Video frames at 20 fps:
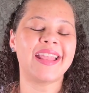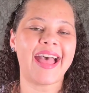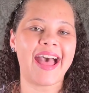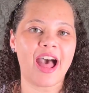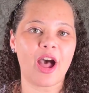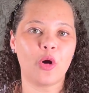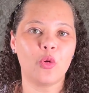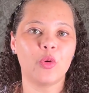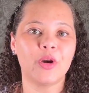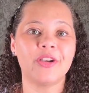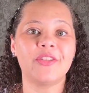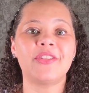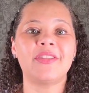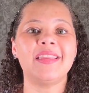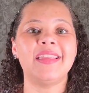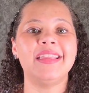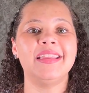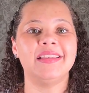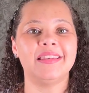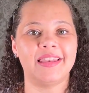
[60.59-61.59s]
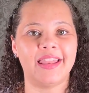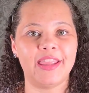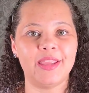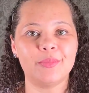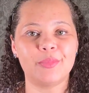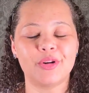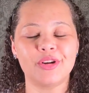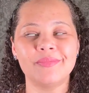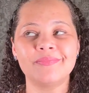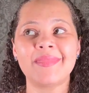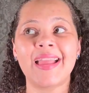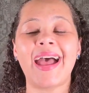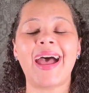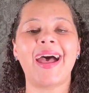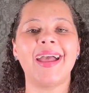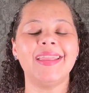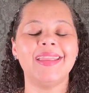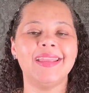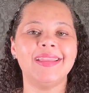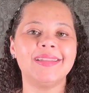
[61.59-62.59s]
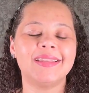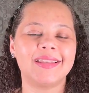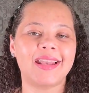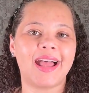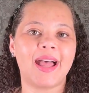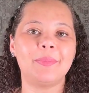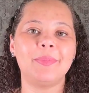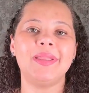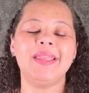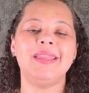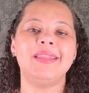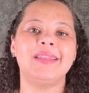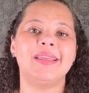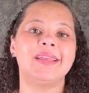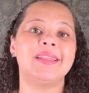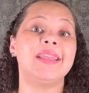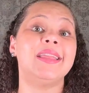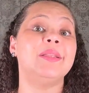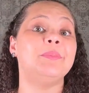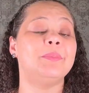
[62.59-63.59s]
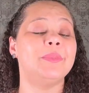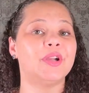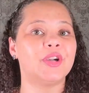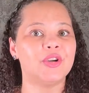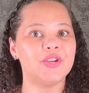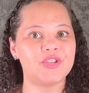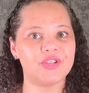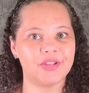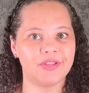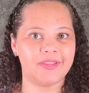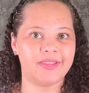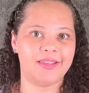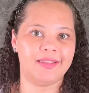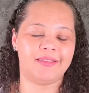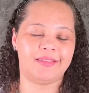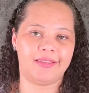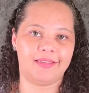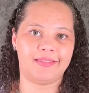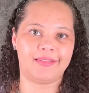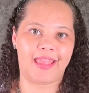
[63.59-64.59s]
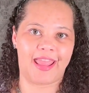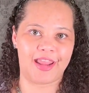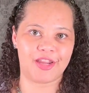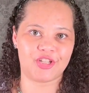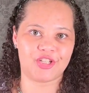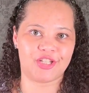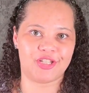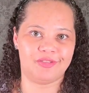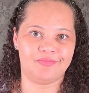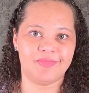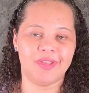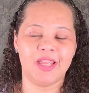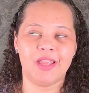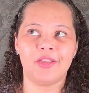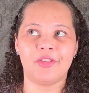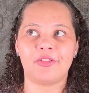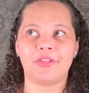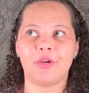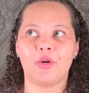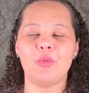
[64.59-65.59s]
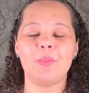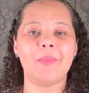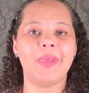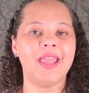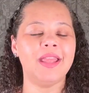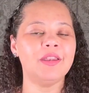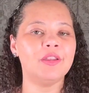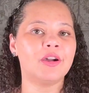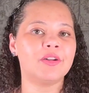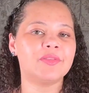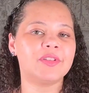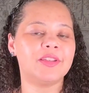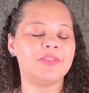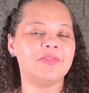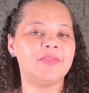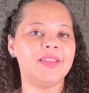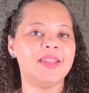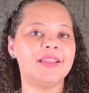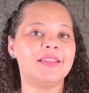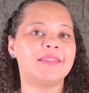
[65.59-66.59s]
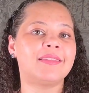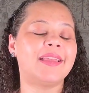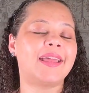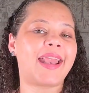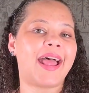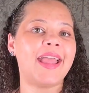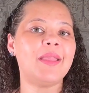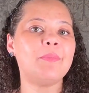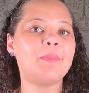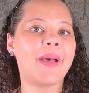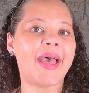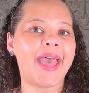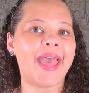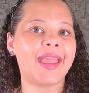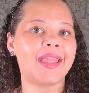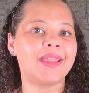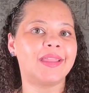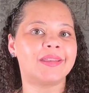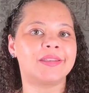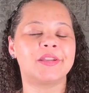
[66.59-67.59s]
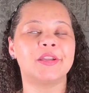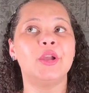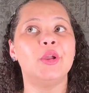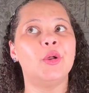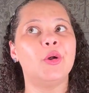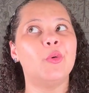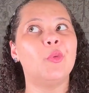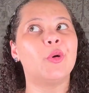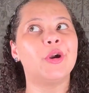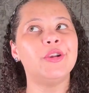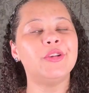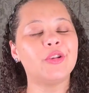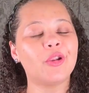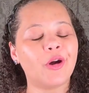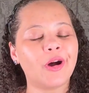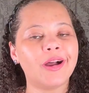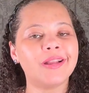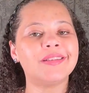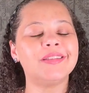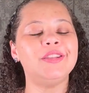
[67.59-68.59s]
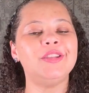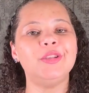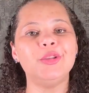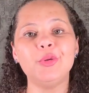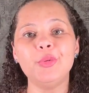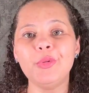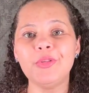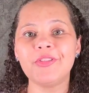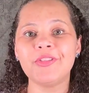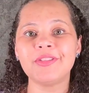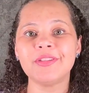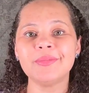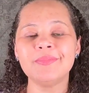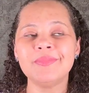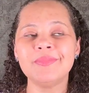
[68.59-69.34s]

hours in labor, I ended up in an emergency C-section. So many of the things that I packed were not used